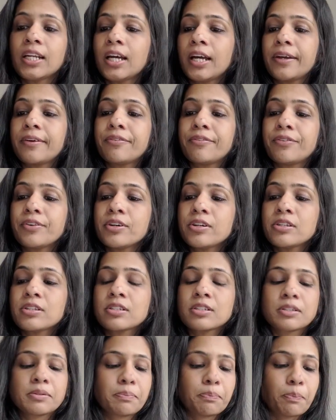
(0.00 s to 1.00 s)
I first
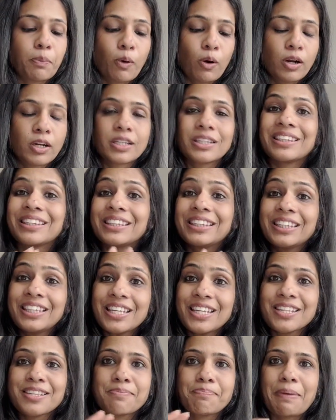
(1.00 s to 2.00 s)
bought
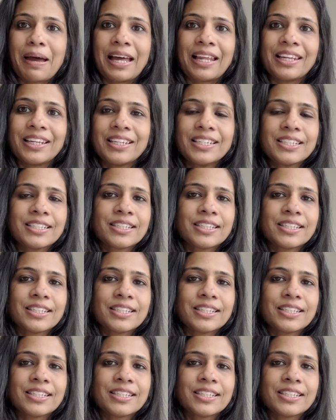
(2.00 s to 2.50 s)
this palette.